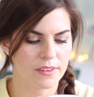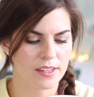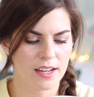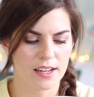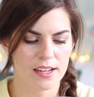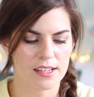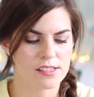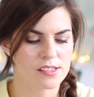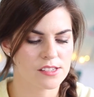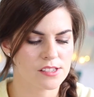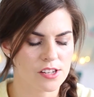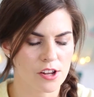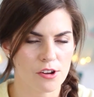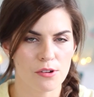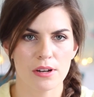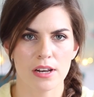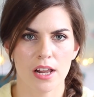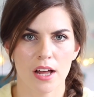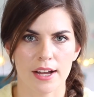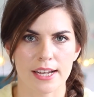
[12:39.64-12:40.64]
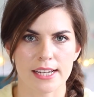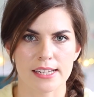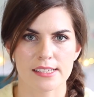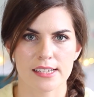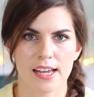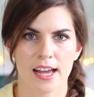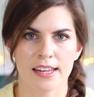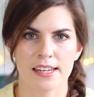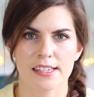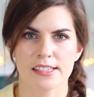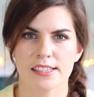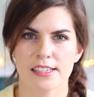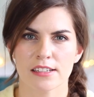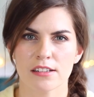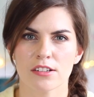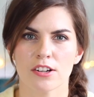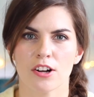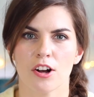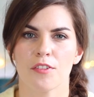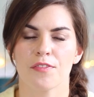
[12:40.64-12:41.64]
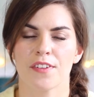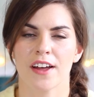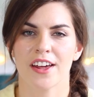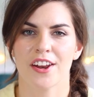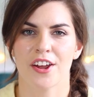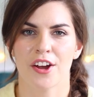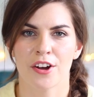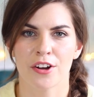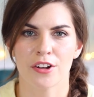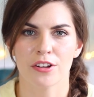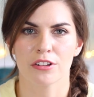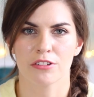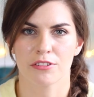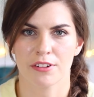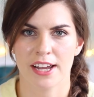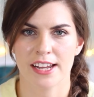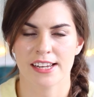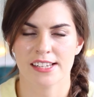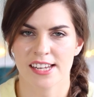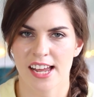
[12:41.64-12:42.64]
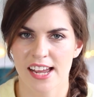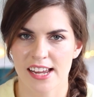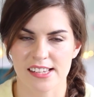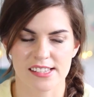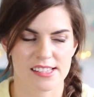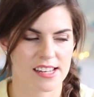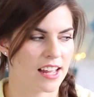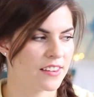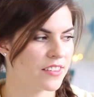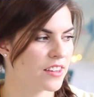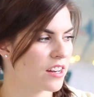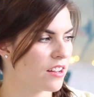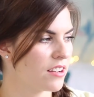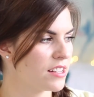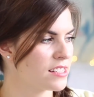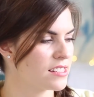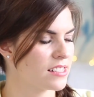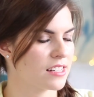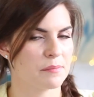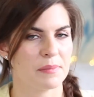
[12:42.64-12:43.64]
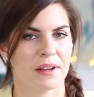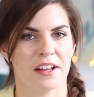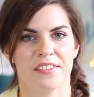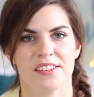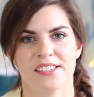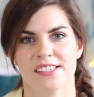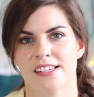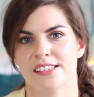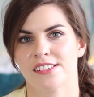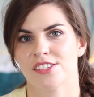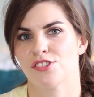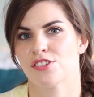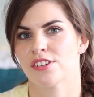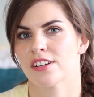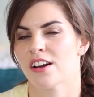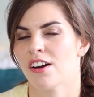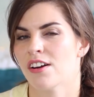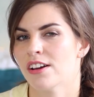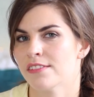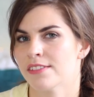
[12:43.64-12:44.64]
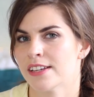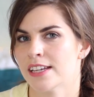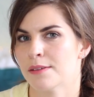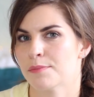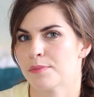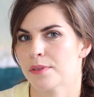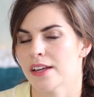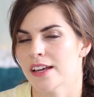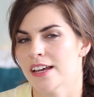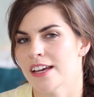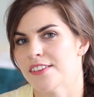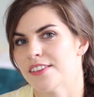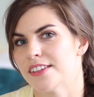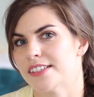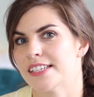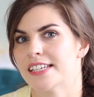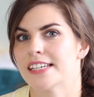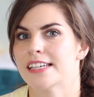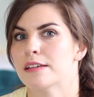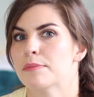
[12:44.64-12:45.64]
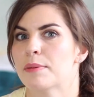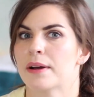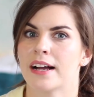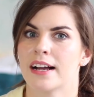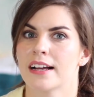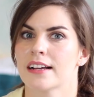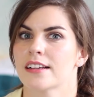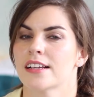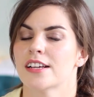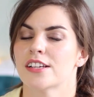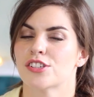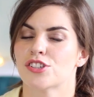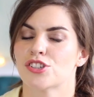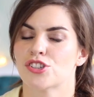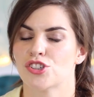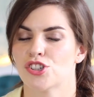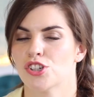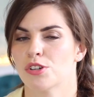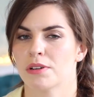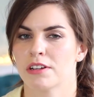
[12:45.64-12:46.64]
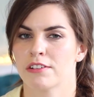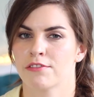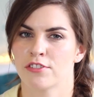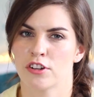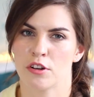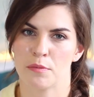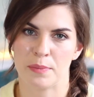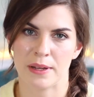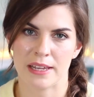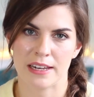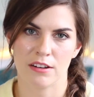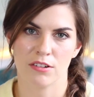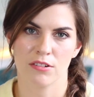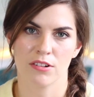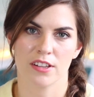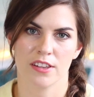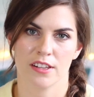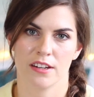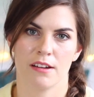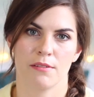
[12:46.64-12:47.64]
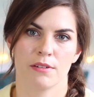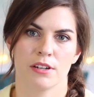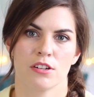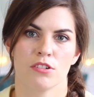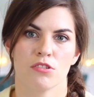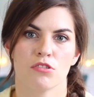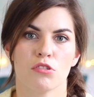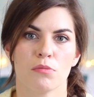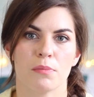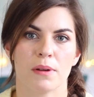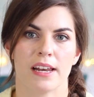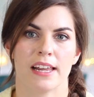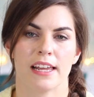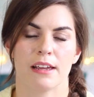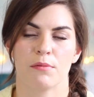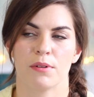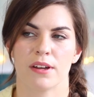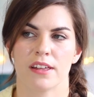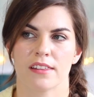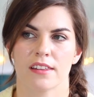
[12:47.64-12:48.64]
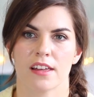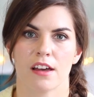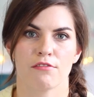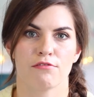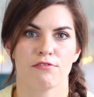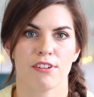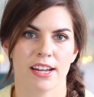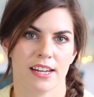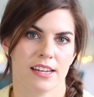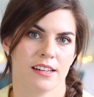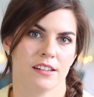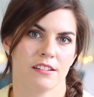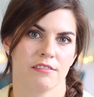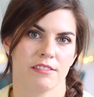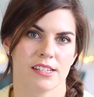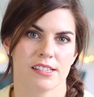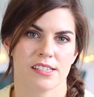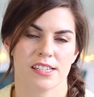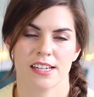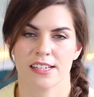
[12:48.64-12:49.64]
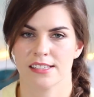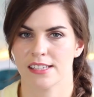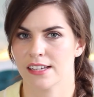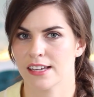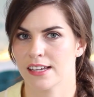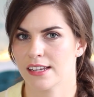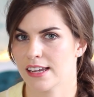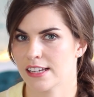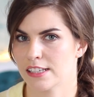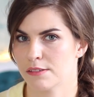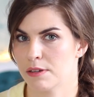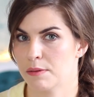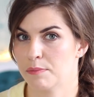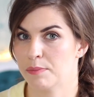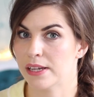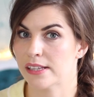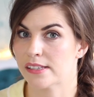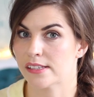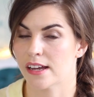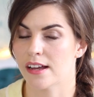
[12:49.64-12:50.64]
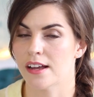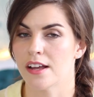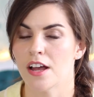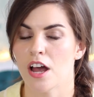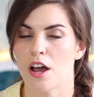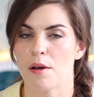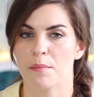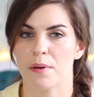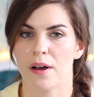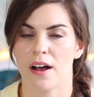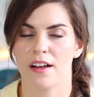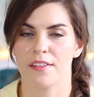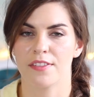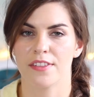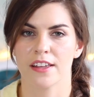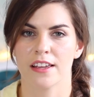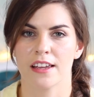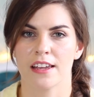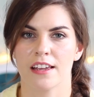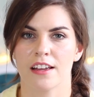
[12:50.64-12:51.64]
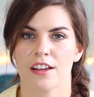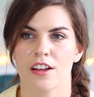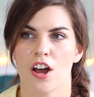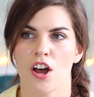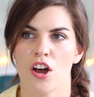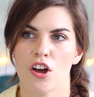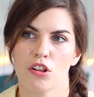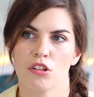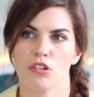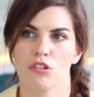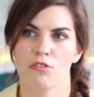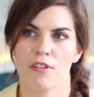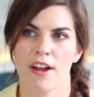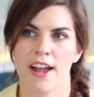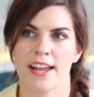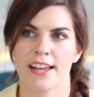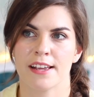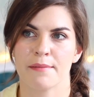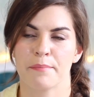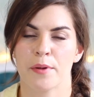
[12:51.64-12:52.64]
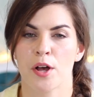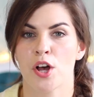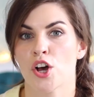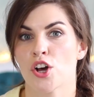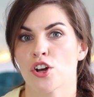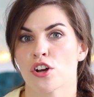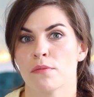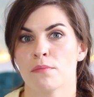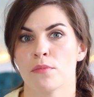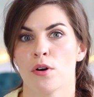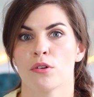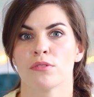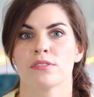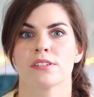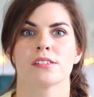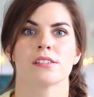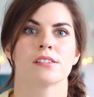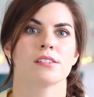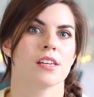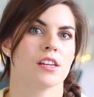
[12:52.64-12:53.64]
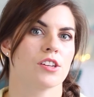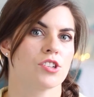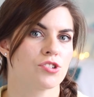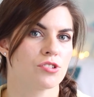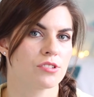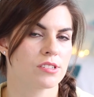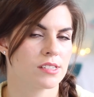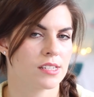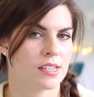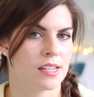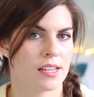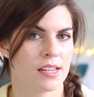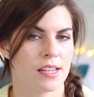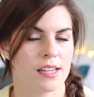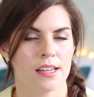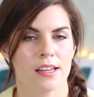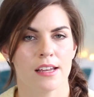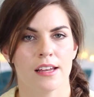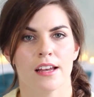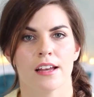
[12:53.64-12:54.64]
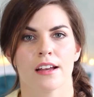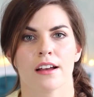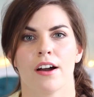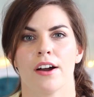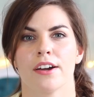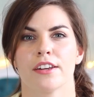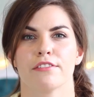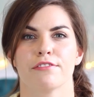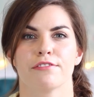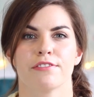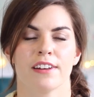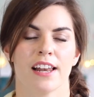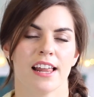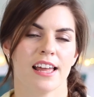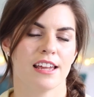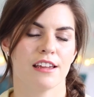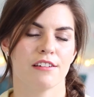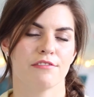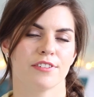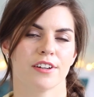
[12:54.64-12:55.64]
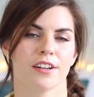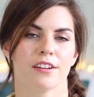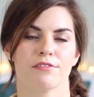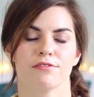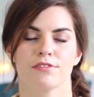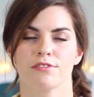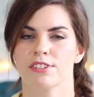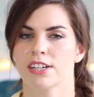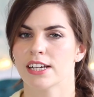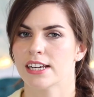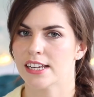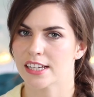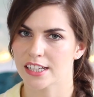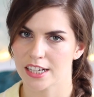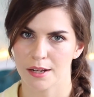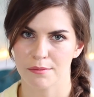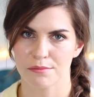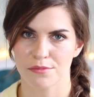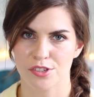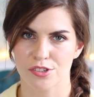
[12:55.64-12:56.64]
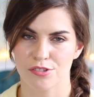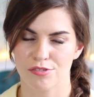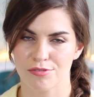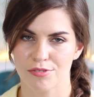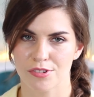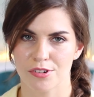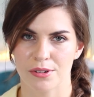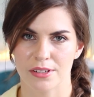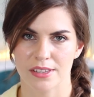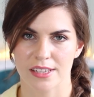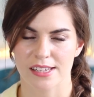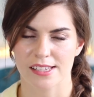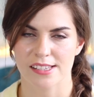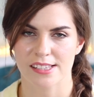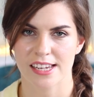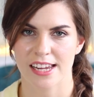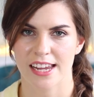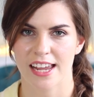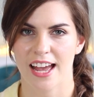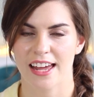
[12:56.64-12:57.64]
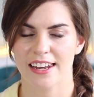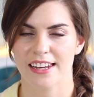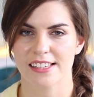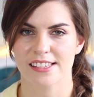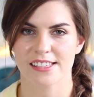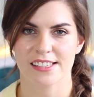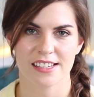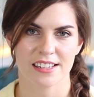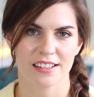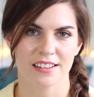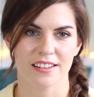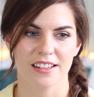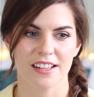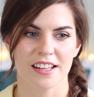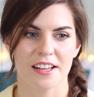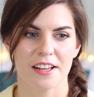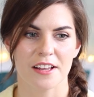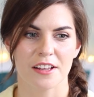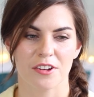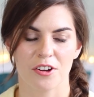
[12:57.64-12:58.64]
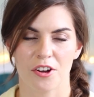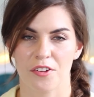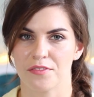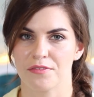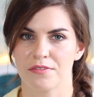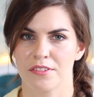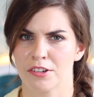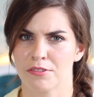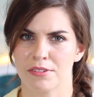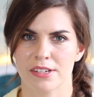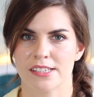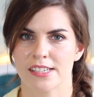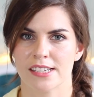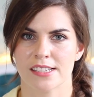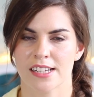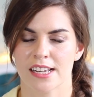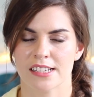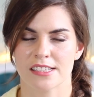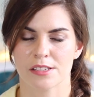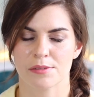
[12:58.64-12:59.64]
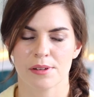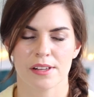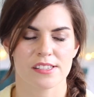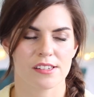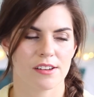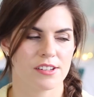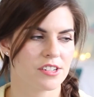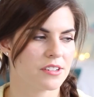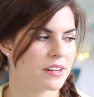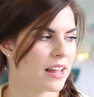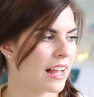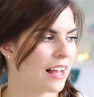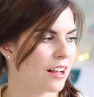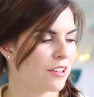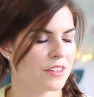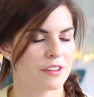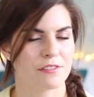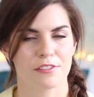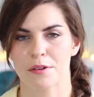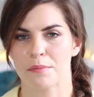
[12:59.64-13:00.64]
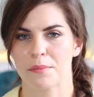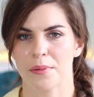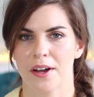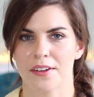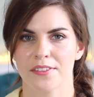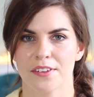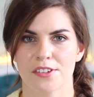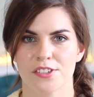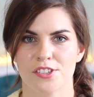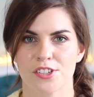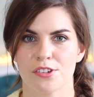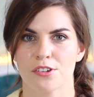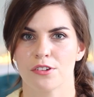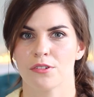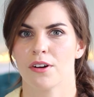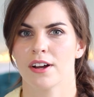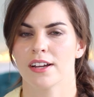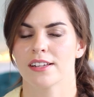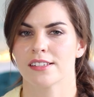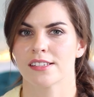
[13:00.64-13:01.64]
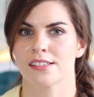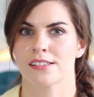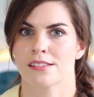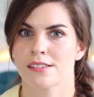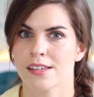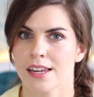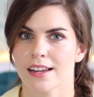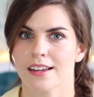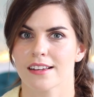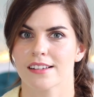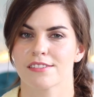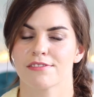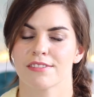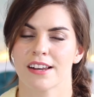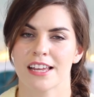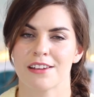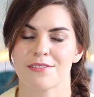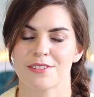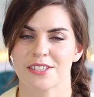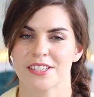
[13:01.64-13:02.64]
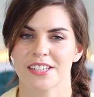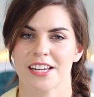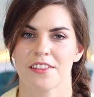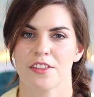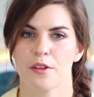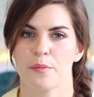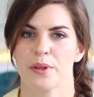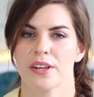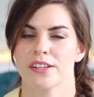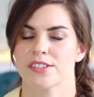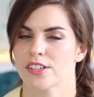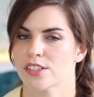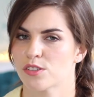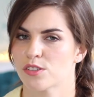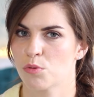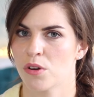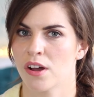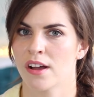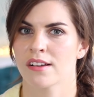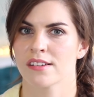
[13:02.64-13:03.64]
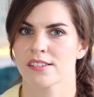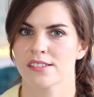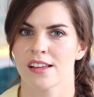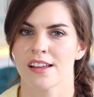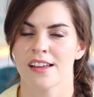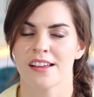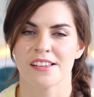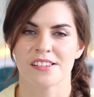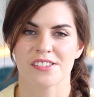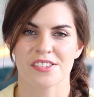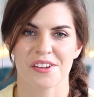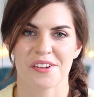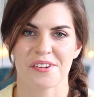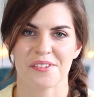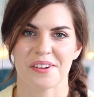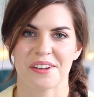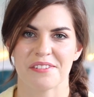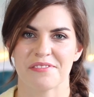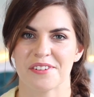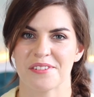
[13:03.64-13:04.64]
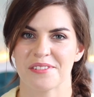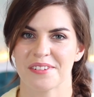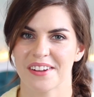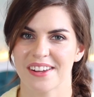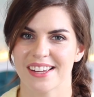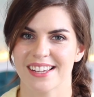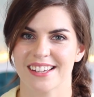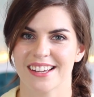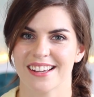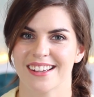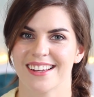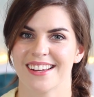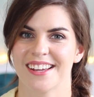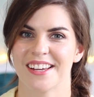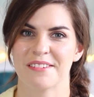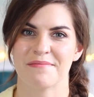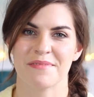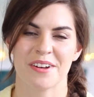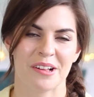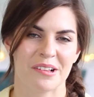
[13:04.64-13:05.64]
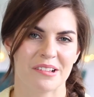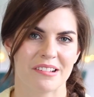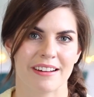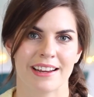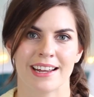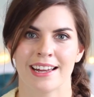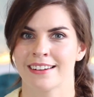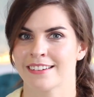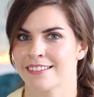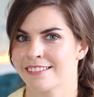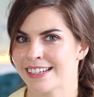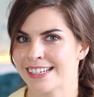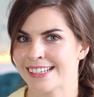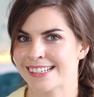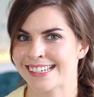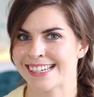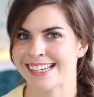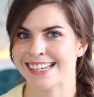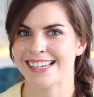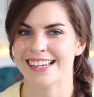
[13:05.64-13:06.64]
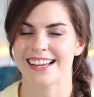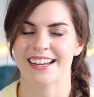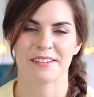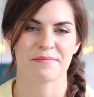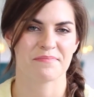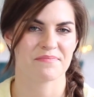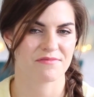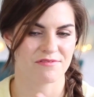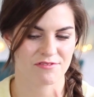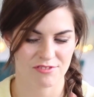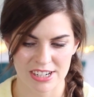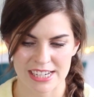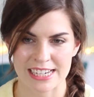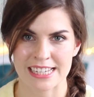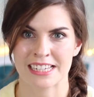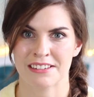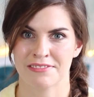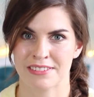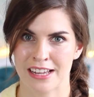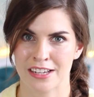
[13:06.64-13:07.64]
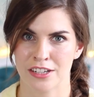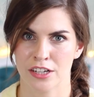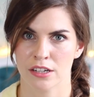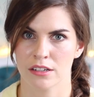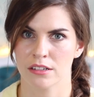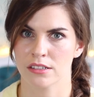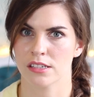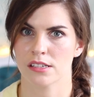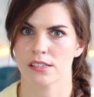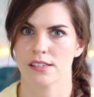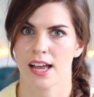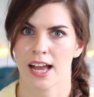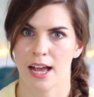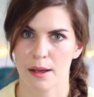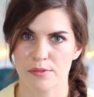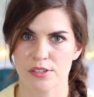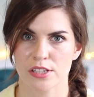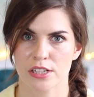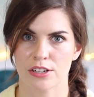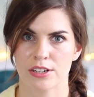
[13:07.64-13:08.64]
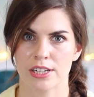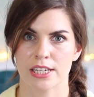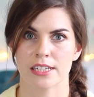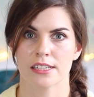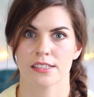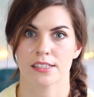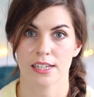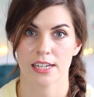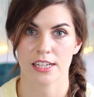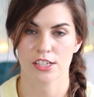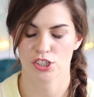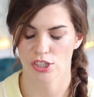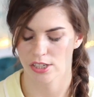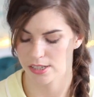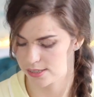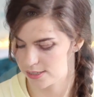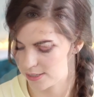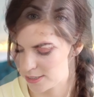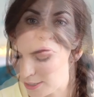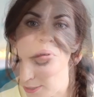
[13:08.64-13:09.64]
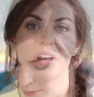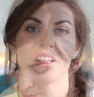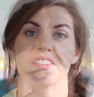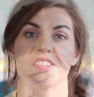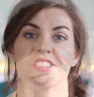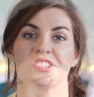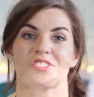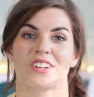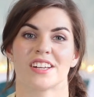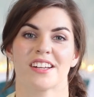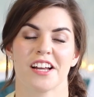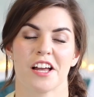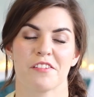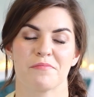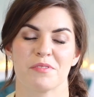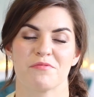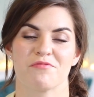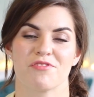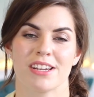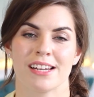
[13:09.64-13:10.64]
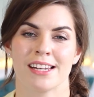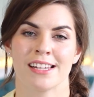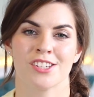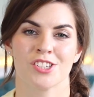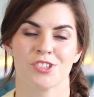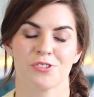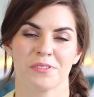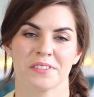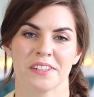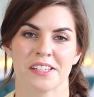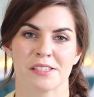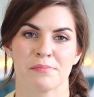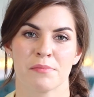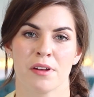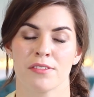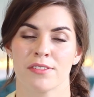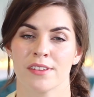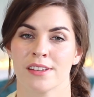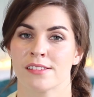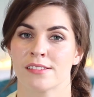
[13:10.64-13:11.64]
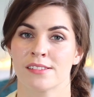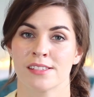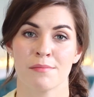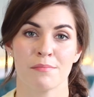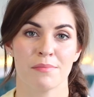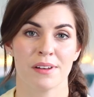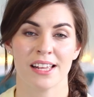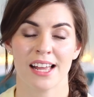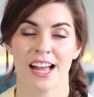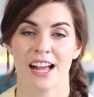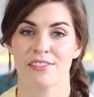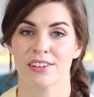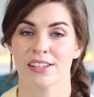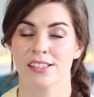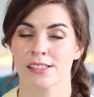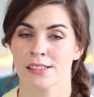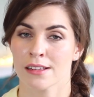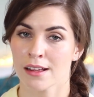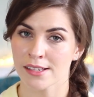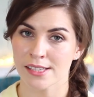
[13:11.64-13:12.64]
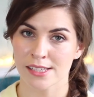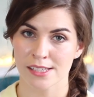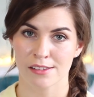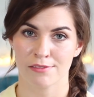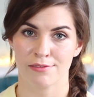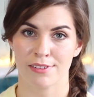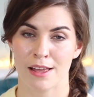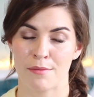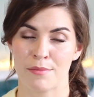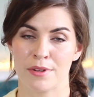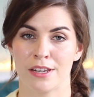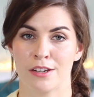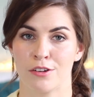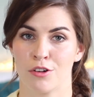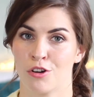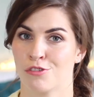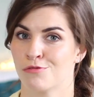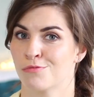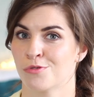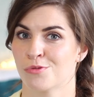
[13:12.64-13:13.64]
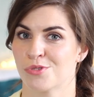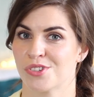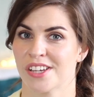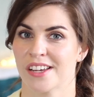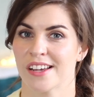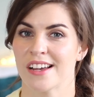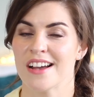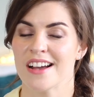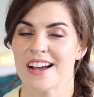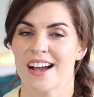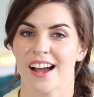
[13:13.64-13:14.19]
Yeah, it's so light and it's still got that Earl Grey taste. And the nice thing about this is you can kind of keep the tea bag stewing for a bit longer than I would normally with a regular green tea, as it can get a bit bitter. But the Earl Grey, bergamot, citrusy kind of flavour really comes through in this tea, and it's still got the green tea taste as well. So I don't know how they've combined those two quite distinct flavours together, but it works. So if you like Earl Grey and green tea, and really give that a go because it's absolutely delicious. The other wellness drink I've been really enjoying this month is simply having slices of lemon in hot water.